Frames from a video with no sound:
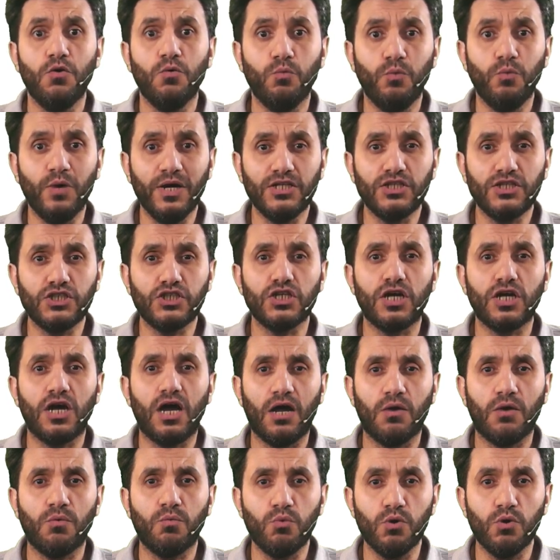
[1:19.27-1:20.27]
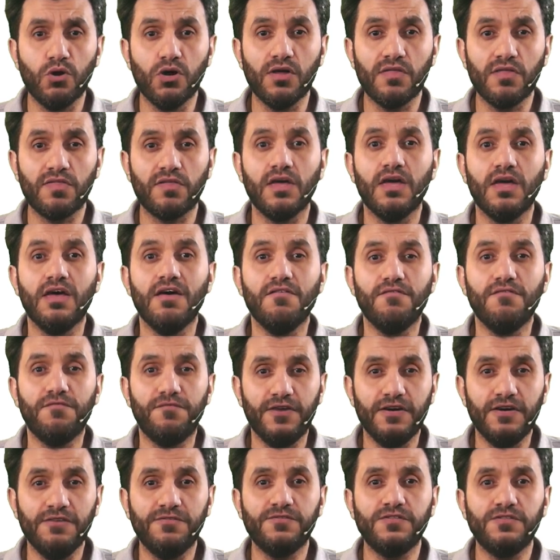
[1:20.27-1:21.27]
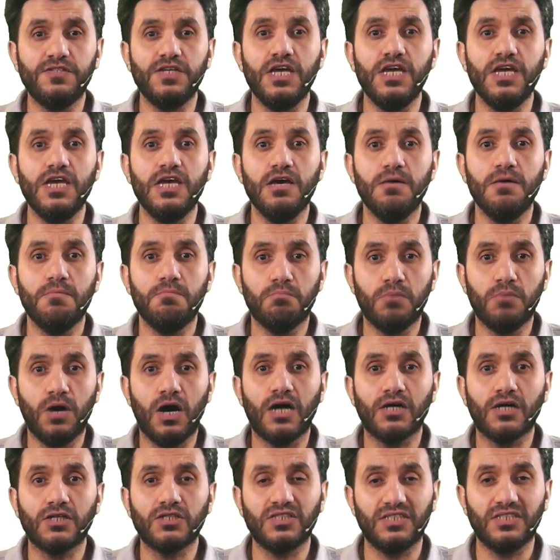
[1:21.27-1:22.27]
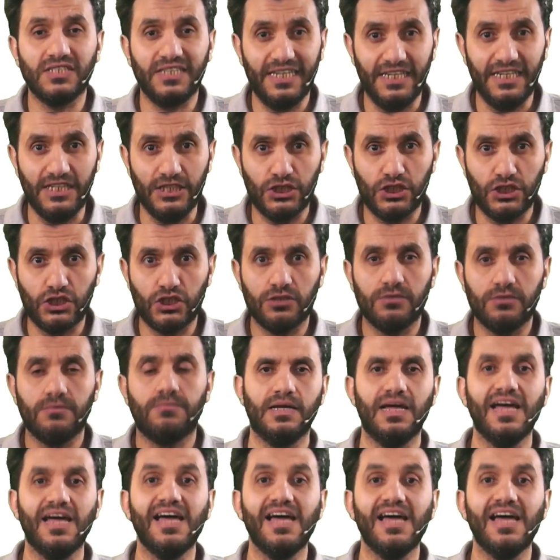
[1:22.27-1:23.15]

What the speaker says: which are worth 50 marks each.